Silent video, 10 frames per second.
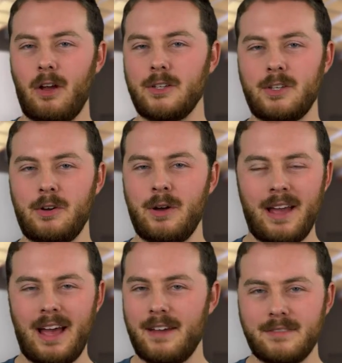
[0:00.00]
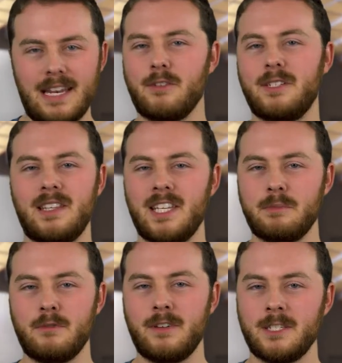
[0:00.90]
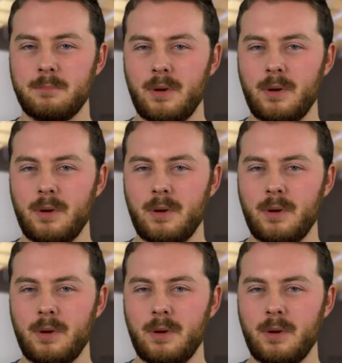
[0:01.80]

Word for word: Also, I've never seen these movies,